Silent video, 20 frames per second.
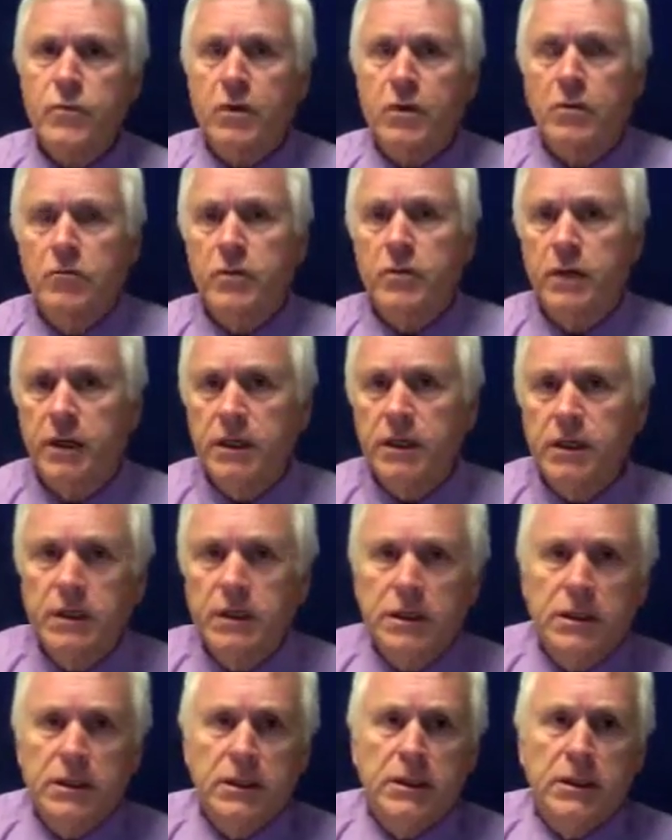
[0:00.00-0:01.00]
Okay,
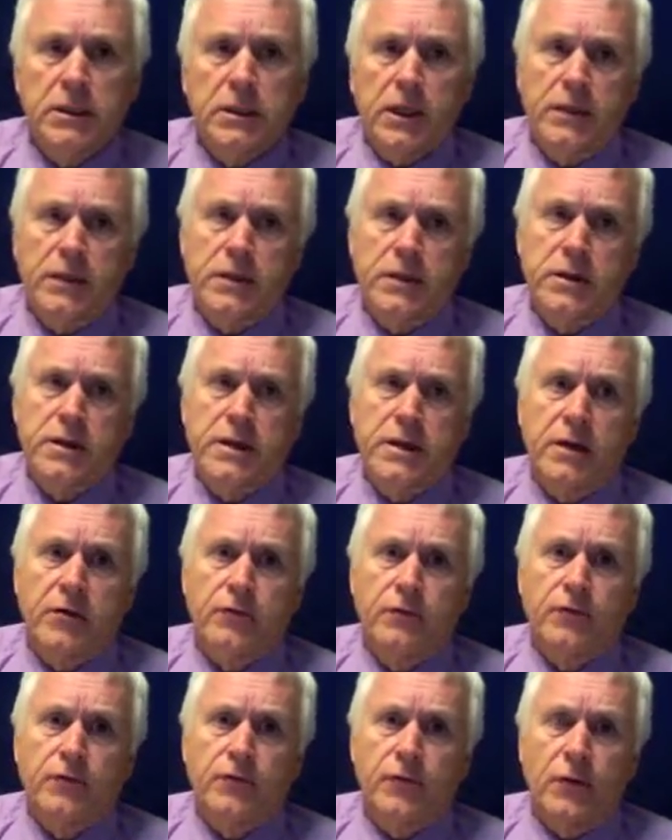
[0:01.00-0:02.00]
and then
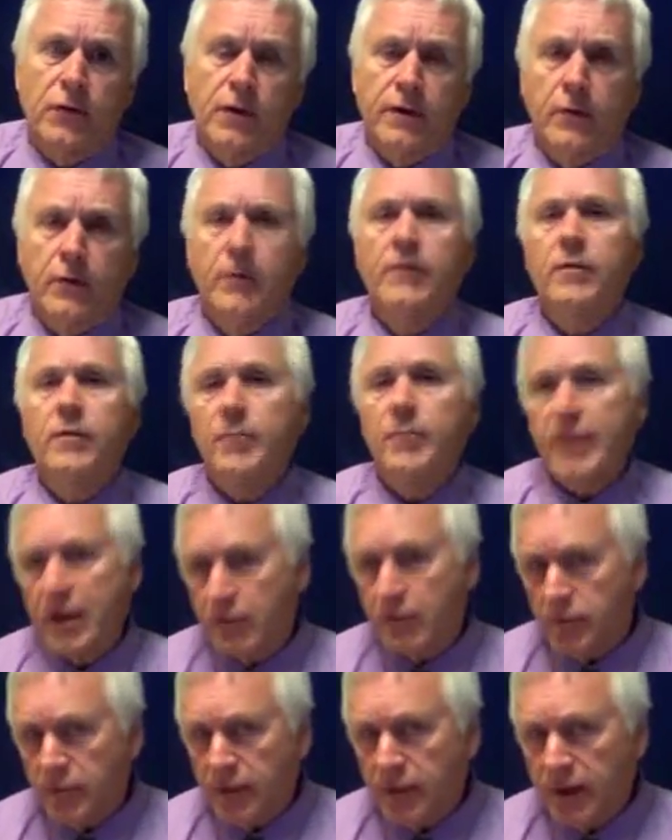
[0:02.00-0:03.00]
and then we have a
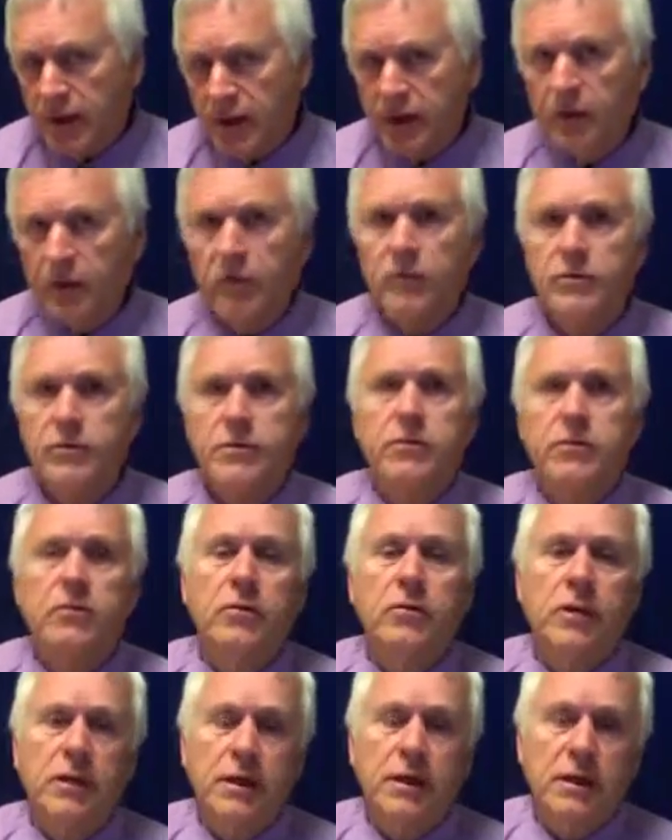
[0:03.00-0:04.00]
payment plan
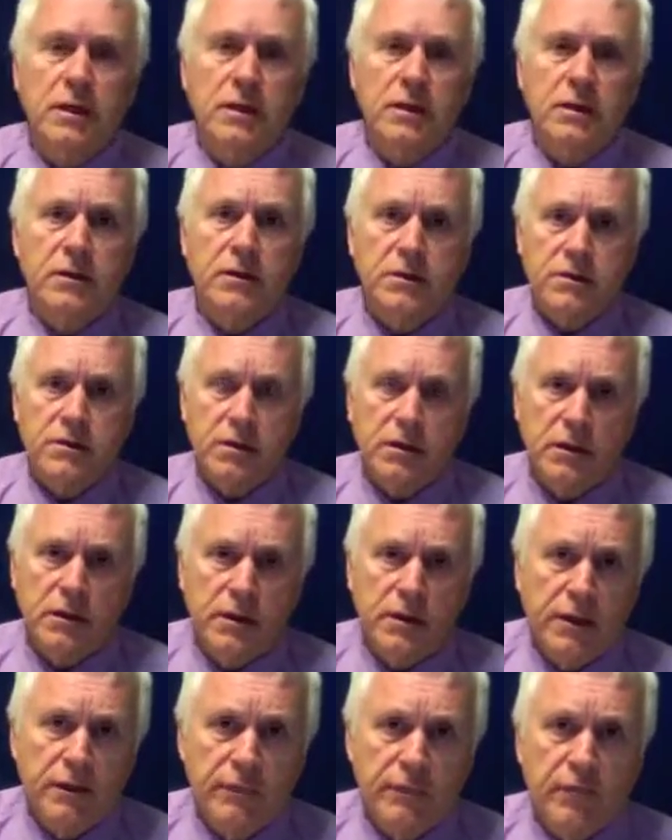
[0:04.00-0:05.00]
also.
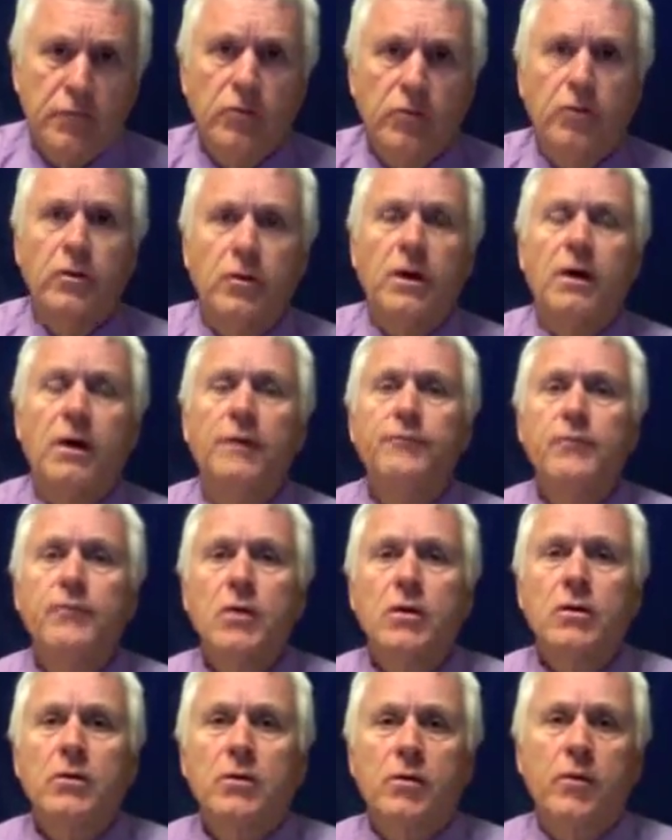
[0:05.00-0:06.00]
If you
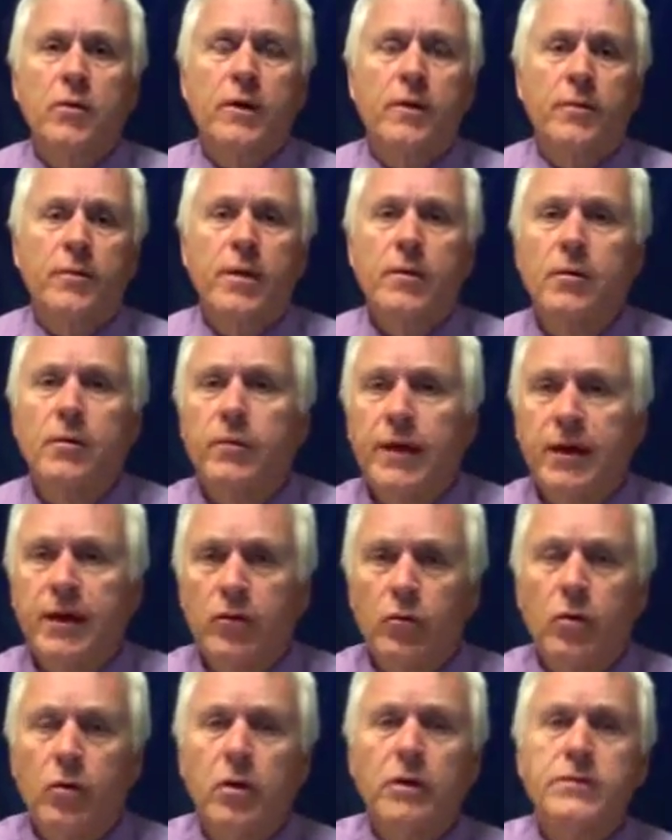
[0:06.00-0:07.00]
the way the payment
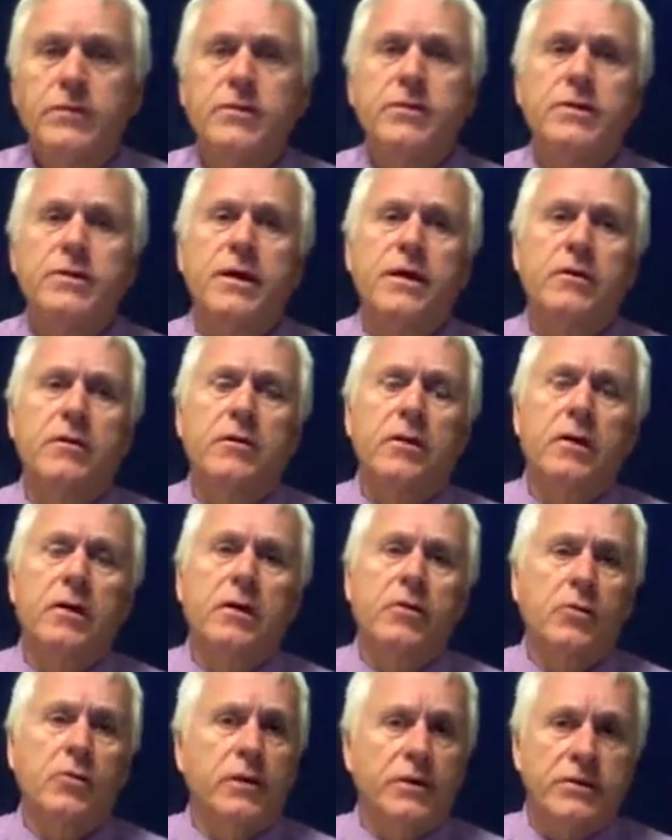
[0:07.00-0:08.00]
plan works is that
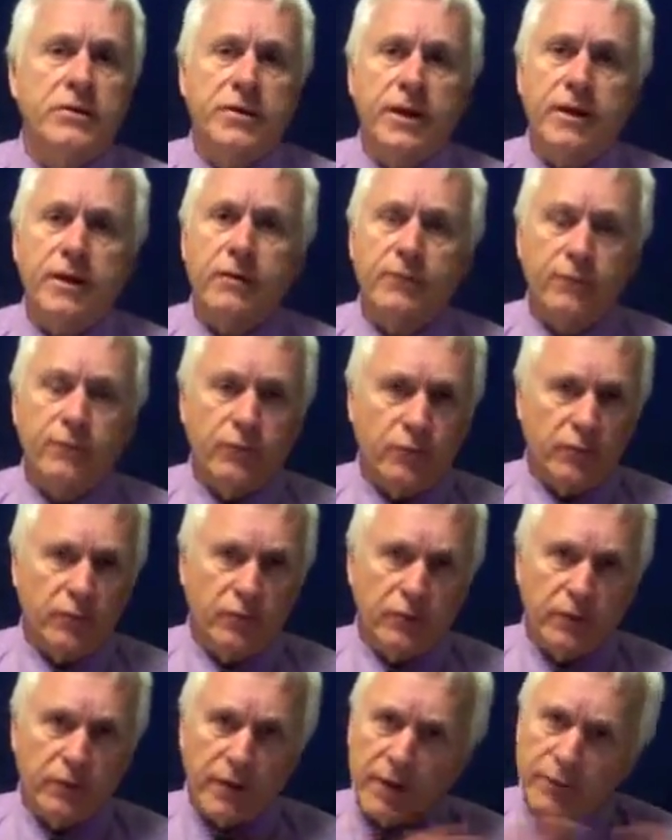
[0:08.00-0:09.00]
you can sign up
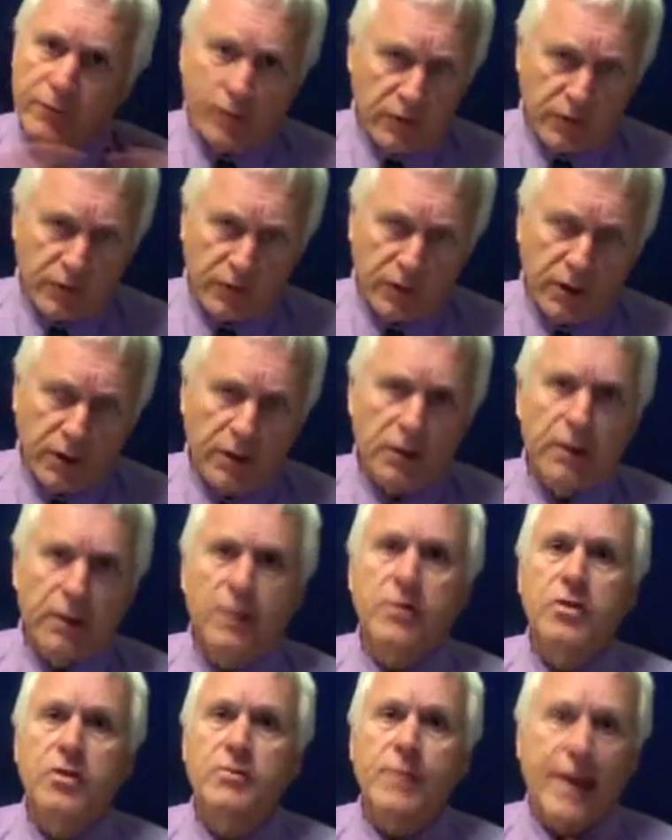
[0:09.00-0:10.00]
for everything and
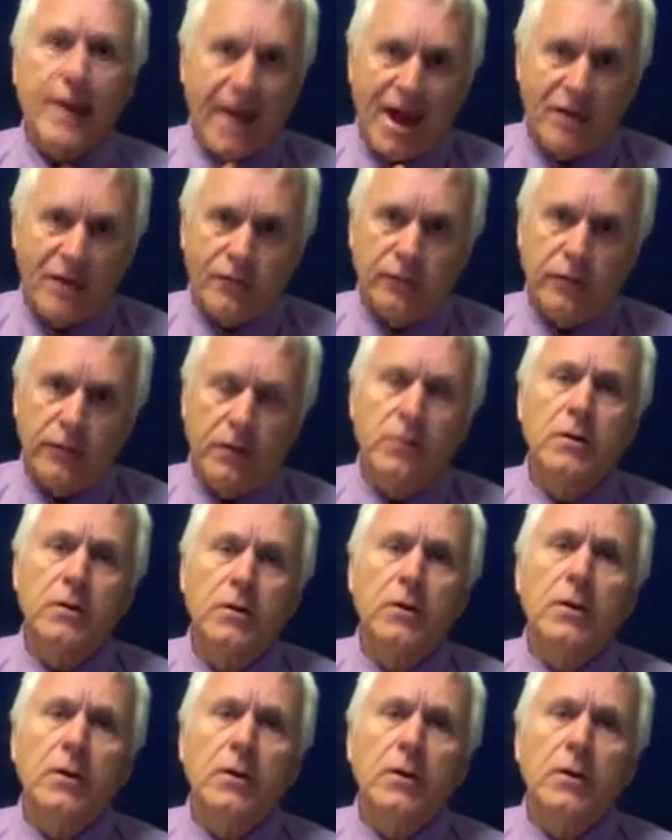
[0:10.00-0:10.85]
then just pay half of it